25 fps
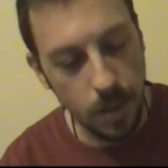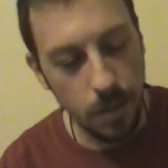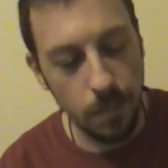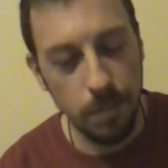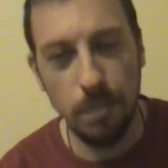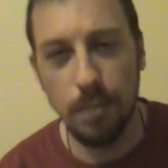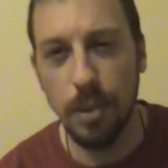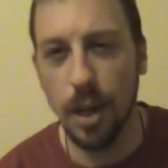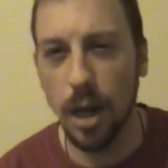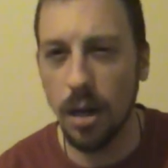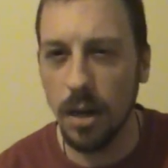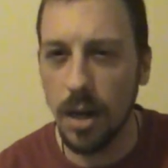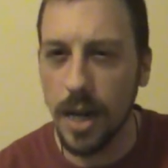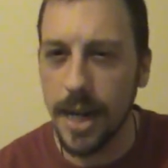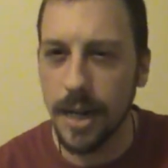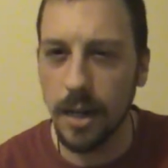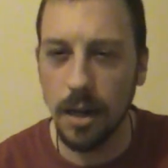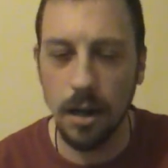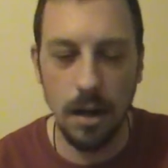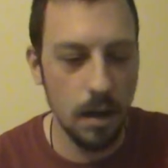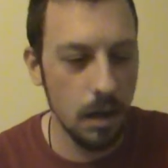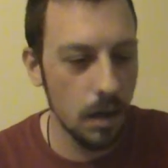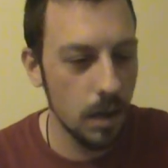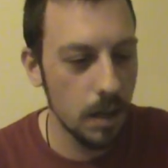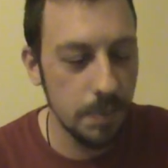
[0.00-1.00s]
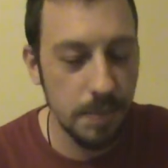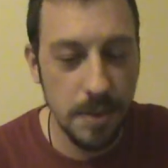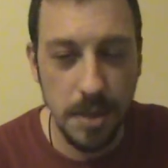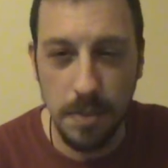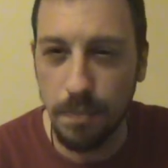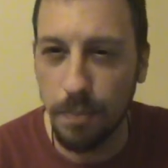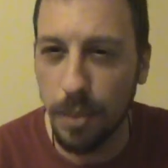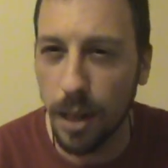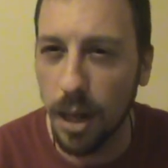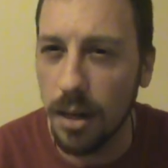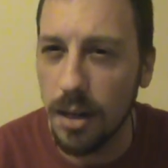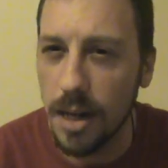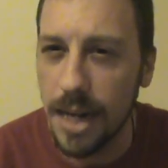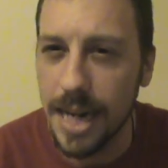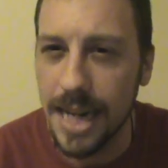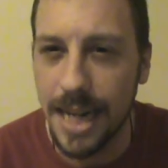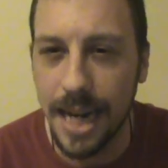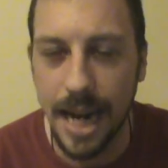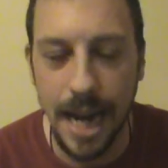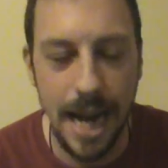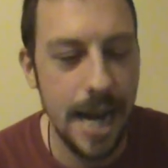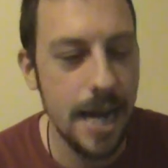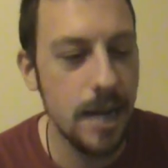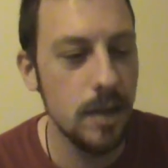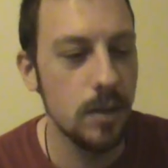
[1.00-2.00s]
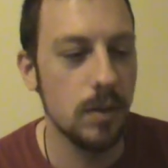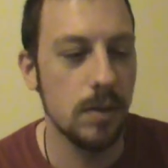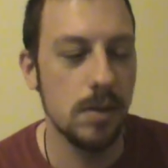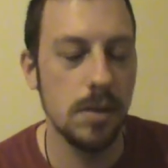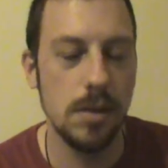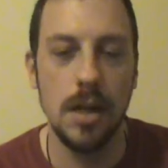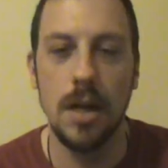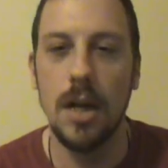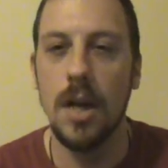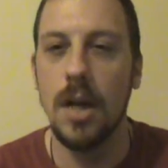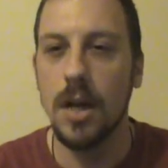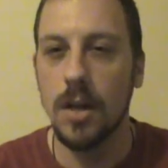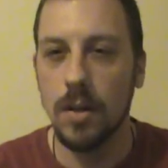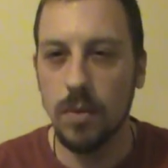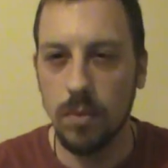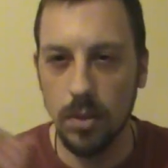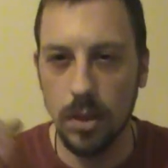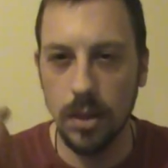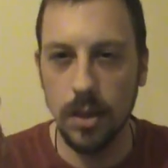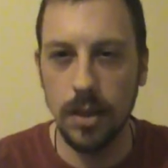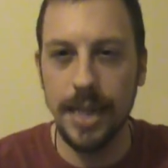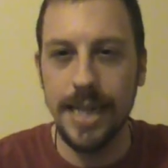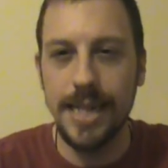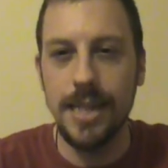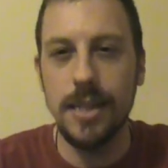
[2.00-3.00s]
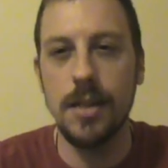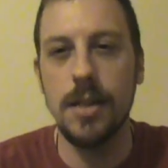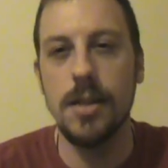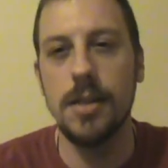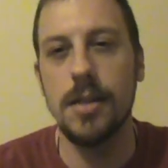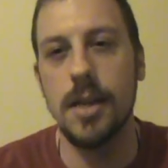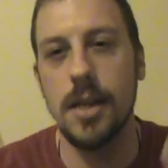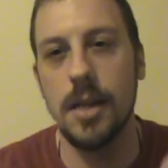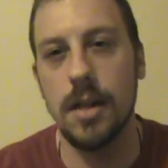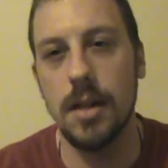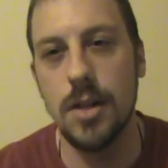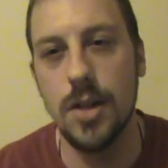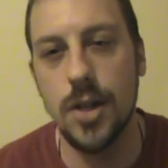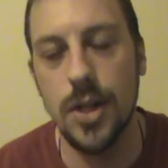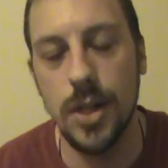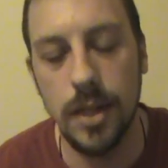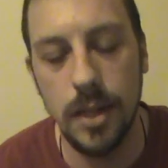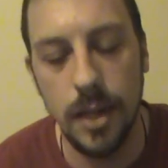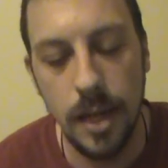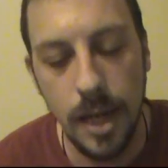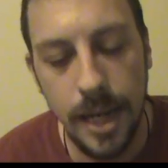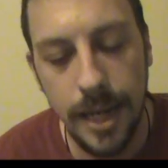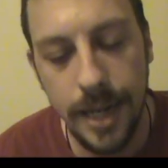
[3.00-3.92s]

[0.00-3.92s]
Burning herbs, burning candles releases energy.